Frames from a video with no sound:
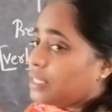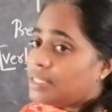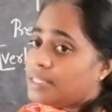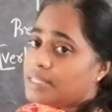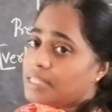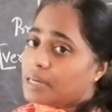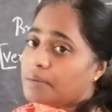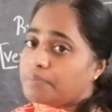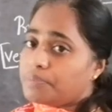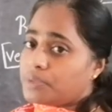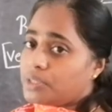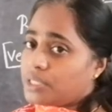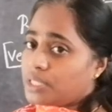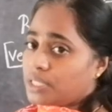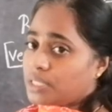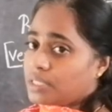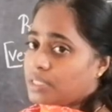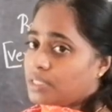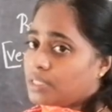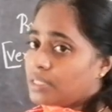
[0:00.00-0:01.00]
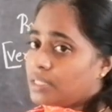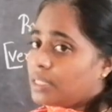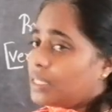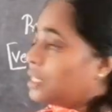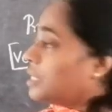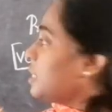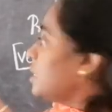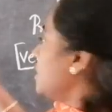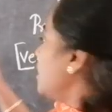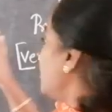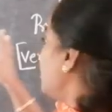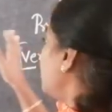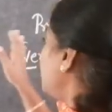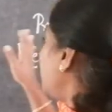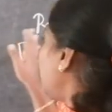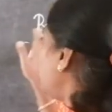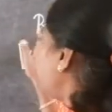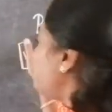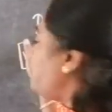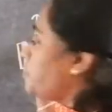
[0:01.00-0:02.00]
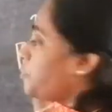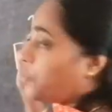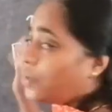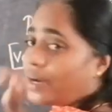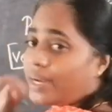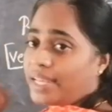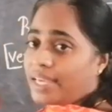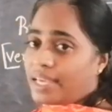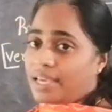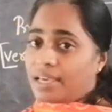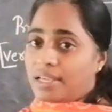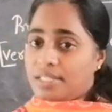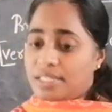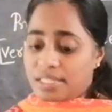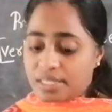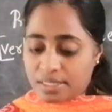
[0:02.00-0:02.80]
subject, then predicate.